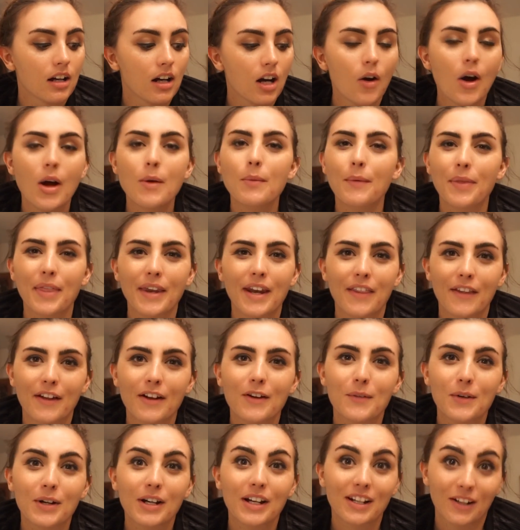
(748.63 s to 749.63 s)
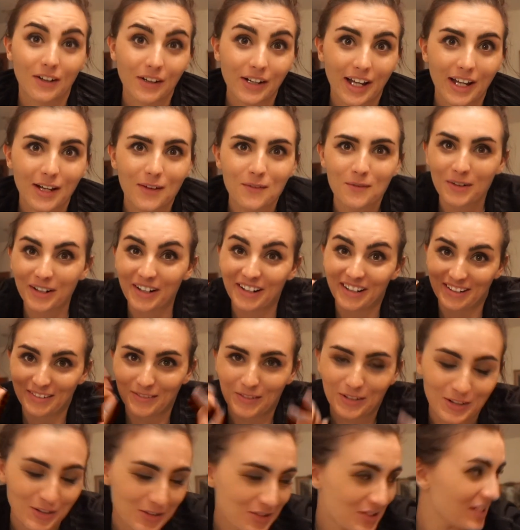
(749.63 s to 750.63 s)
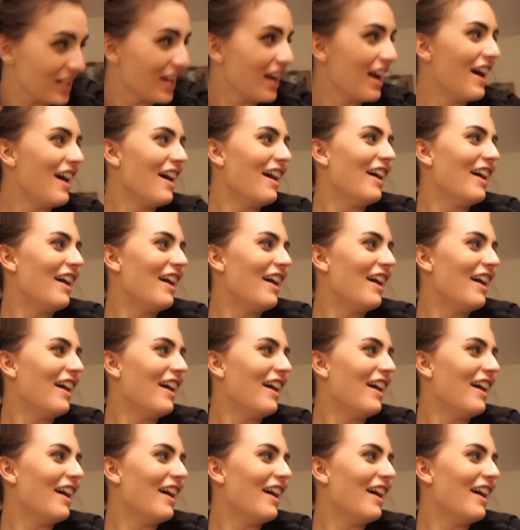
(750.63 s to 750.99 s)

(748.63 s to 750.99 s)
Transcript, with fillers: I want that in there. We're good. Okay, we're good. We're Gucci.